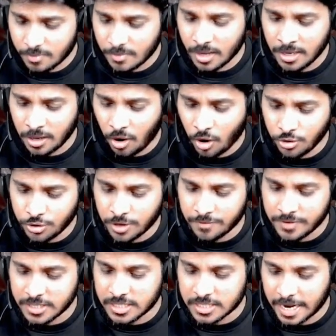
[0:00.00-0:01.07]
Now out of
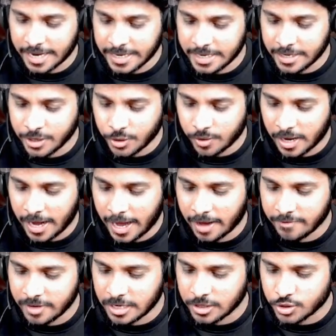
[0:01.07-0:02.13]
this 90, you are
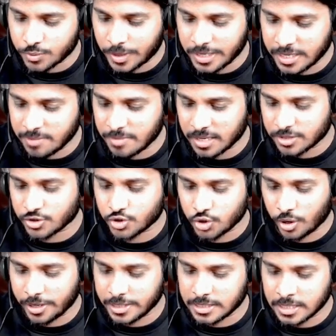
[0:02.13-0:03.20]
having 20 marks
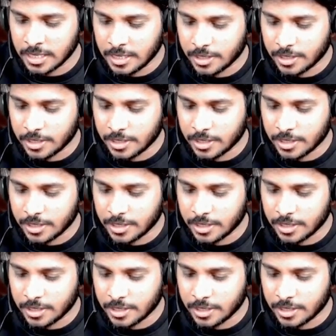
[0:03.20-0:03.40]
choice.